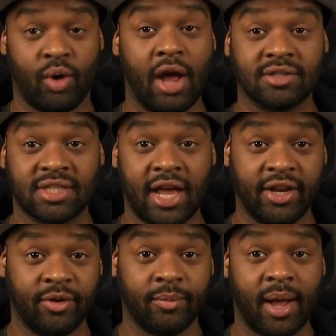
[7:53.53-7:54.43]

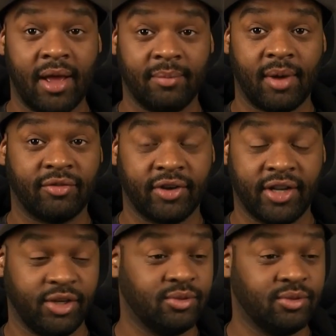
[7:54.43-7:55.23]
outside of your mind, my friend.